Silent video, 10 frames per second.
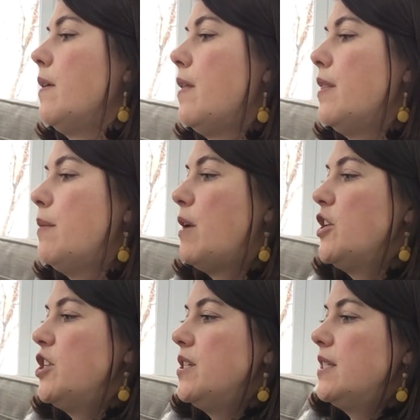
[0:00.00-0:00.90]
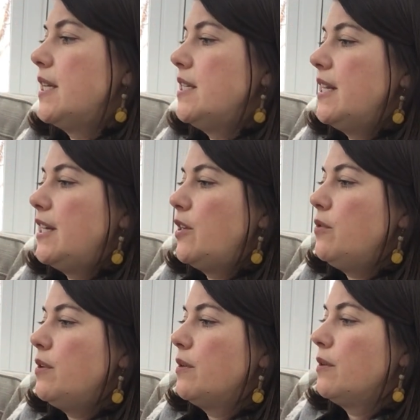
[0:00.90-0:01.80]
The marches continued.
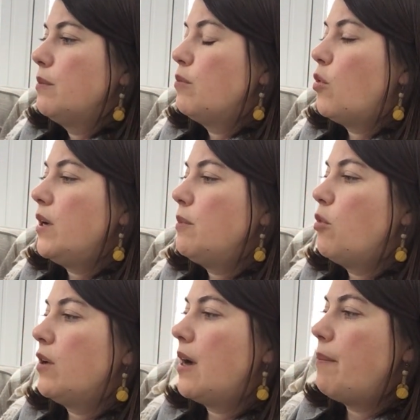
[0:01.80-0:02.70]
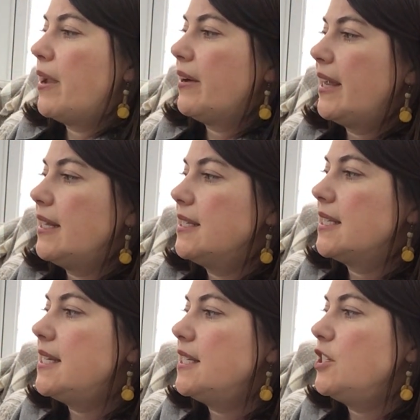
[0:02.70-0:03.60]
More and more Americans
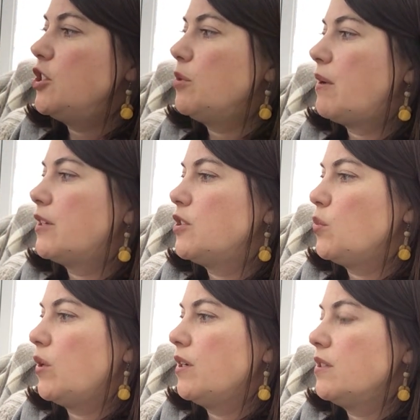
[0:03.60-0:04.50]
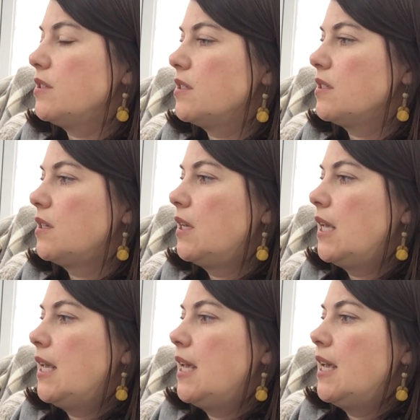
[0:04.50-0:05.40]
listened to Martin's words.
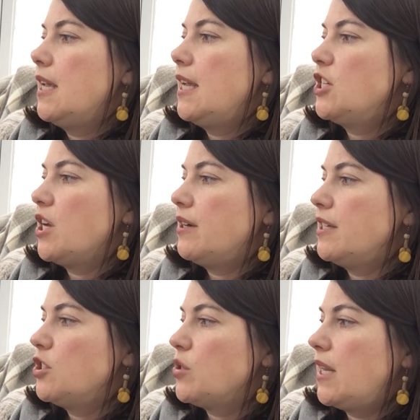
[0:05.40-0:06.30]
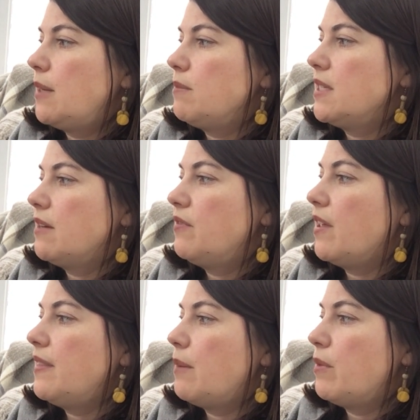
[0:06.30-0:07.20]
He shared his dreams and
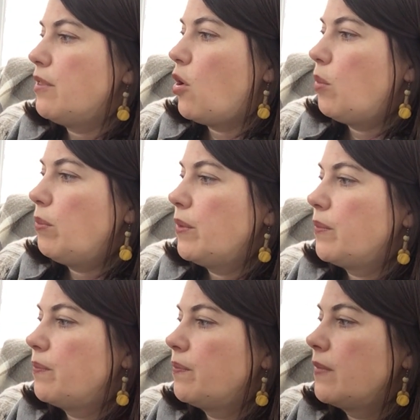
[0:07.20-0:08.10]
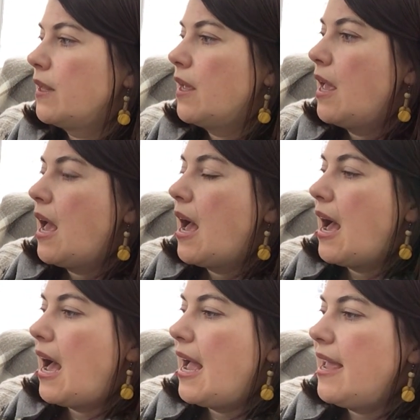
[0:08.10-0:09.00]
filled them with hope.
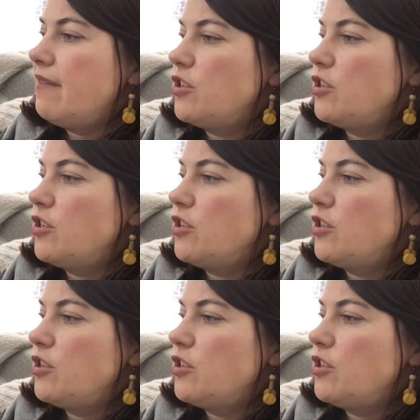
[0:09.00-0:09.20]
I have a